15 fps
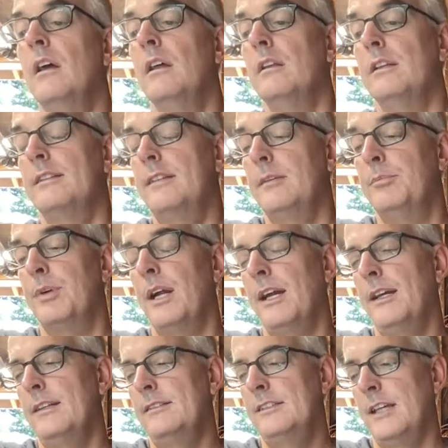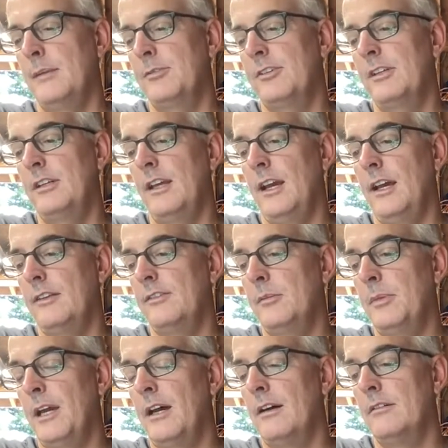Let's see. Brian Jepson asked
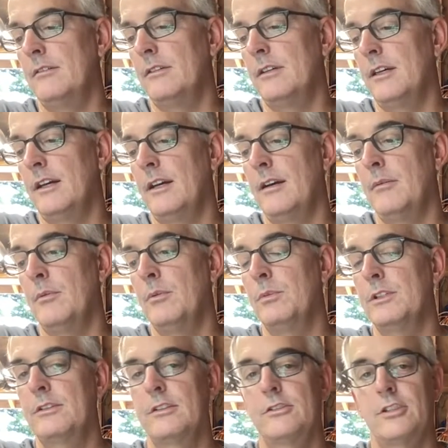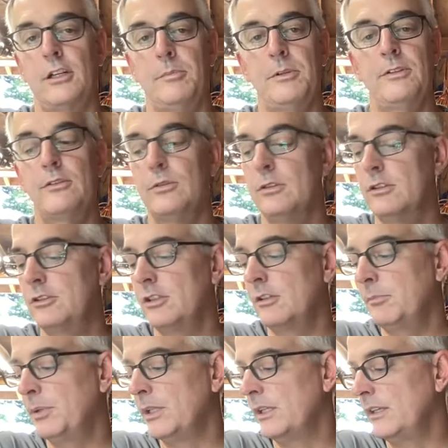about what's the sharpest tool that you
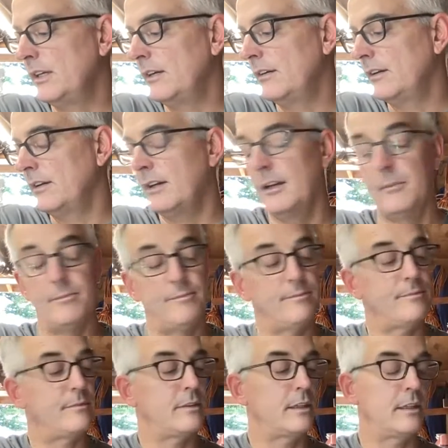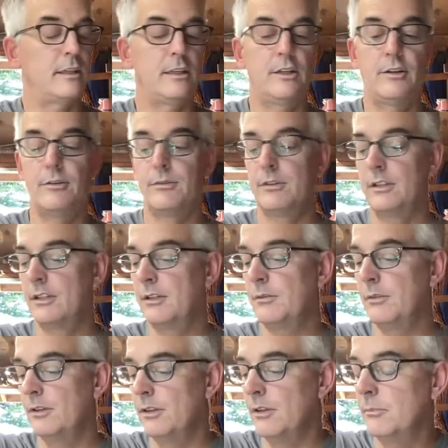could put in there. The
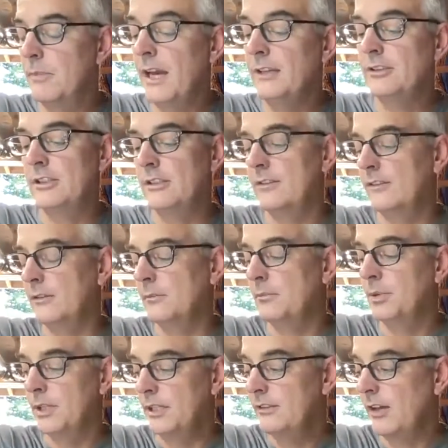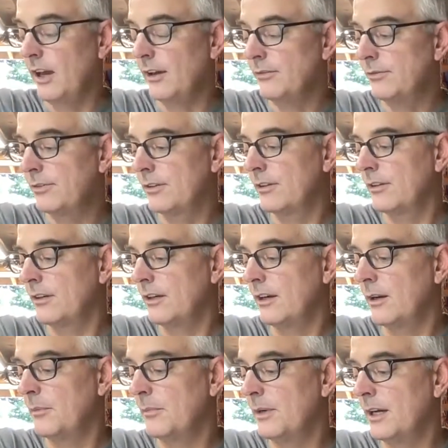mesh is pretty tough.
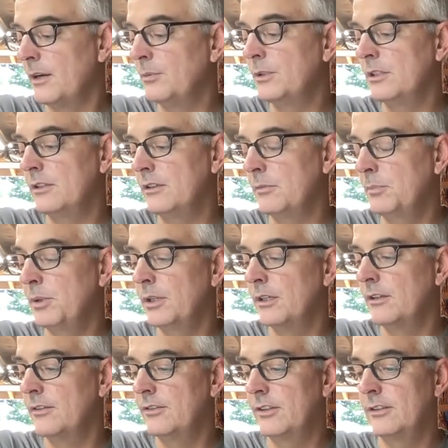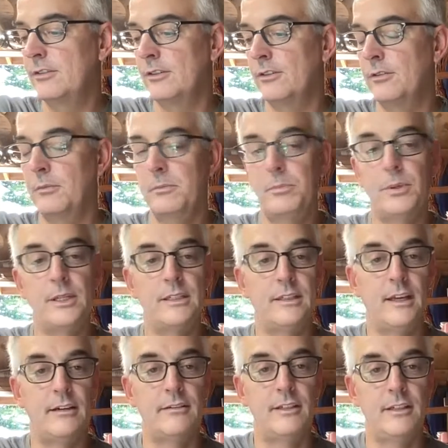I wouldn't put scissors point
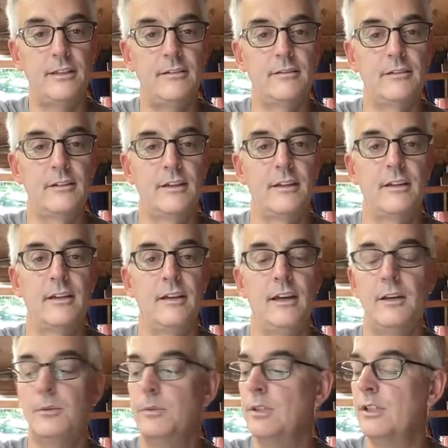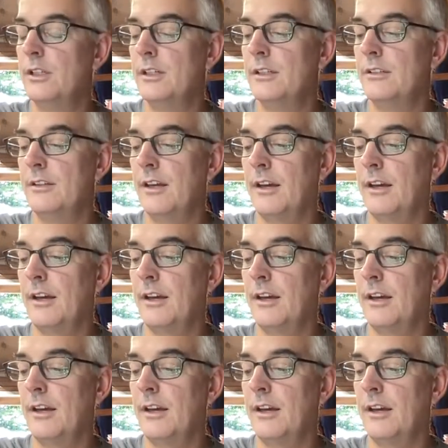down in it. I would,